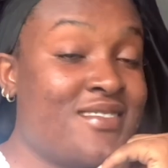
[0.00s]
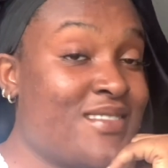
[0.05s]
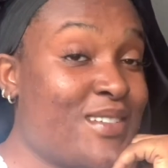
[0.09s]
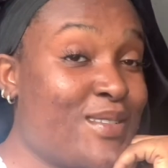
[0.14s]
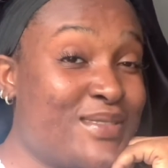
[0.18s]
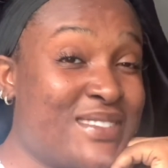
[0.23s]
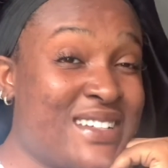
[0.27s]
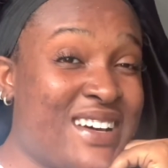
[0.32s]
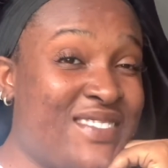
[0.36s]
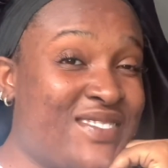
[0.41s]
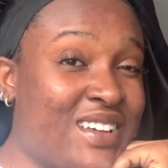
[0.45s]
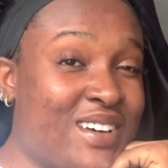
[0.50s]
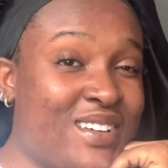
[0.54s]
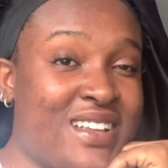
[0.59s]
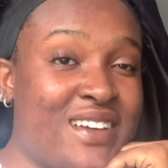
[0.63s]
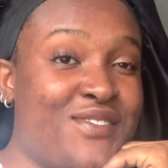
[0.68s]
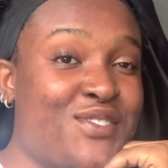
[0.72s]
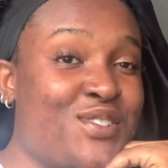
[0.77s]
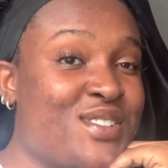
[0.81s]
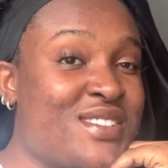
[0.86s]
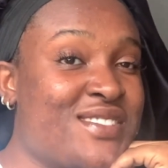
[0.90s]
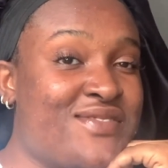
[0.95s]
Oh, that would
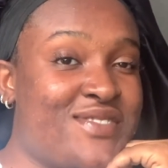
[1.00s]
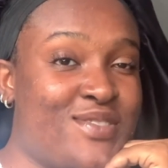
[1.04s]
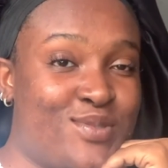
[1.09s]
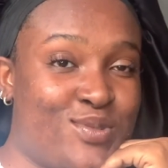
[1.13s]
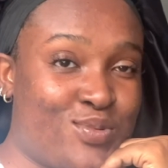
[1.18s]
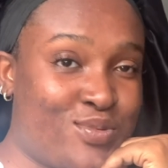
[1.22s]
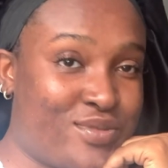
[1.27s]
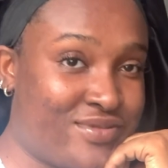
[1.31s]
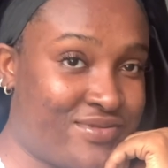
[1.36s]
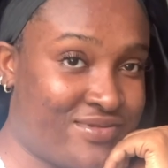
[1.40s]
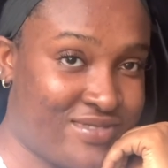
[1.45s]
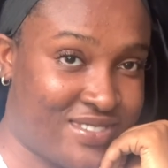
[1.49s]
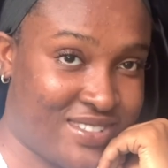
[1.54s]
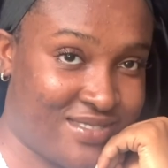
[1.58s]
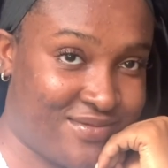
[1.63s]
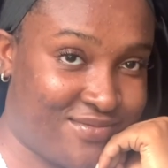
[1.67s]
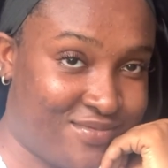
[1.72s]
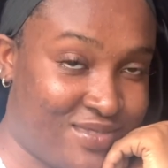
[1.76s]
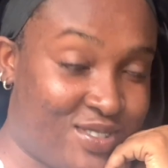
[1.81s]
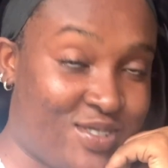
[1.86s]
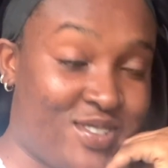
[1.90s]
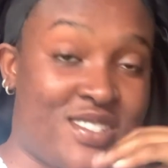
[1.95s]
have just failed woefully,
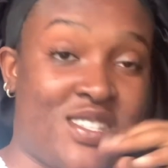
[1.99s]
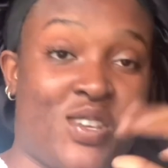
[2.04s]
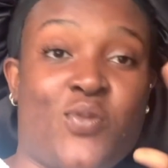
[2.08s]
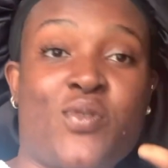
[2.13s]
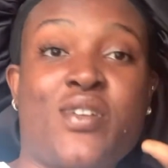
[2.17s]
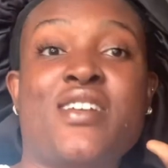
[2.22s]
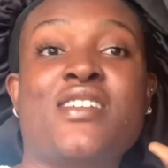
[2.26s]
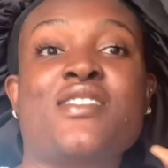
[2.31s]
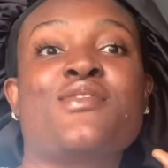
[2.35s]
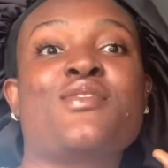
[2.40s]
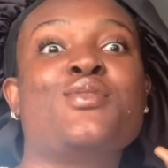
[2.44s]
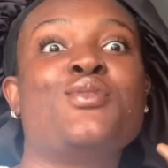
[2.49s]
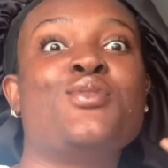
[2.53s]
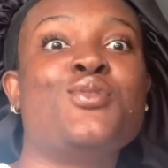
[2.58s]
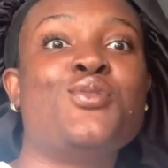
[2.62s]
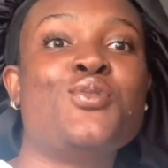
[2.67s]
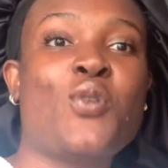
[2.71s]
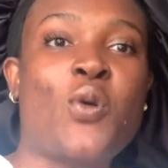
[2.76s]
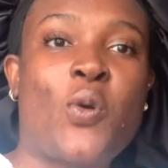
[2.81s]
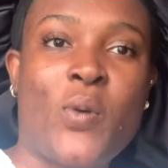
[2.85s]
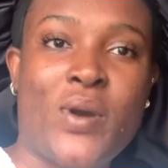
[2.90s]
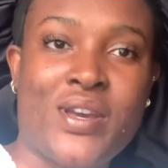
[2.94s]
because they were
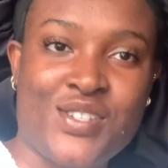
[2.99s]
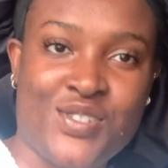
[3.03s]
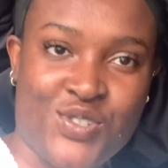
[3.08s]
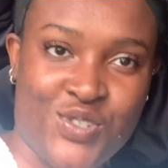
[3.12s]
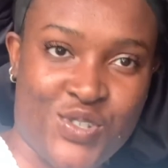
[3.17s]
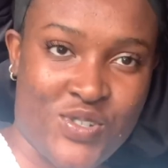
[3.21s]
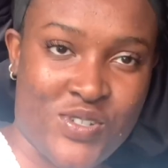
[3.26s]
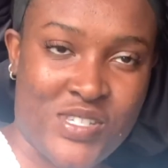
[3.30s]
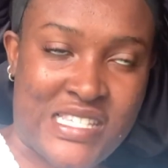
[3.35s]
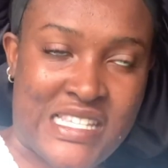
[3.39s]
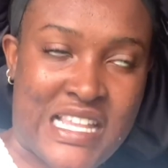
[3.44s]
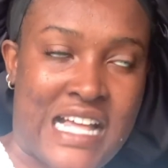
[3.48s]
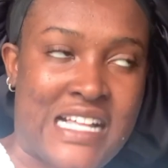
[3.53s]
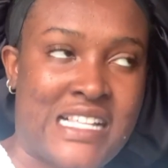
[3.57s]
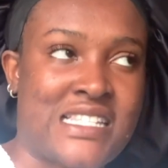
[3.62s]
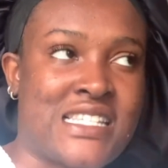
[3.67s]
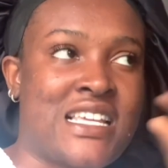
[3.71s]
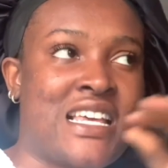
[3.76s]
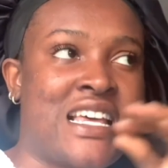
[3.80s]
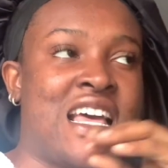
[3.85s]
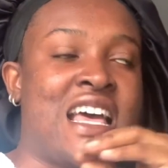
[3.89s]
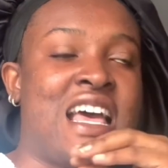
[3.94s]
new questions
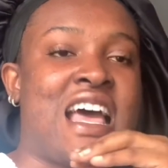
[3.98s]
that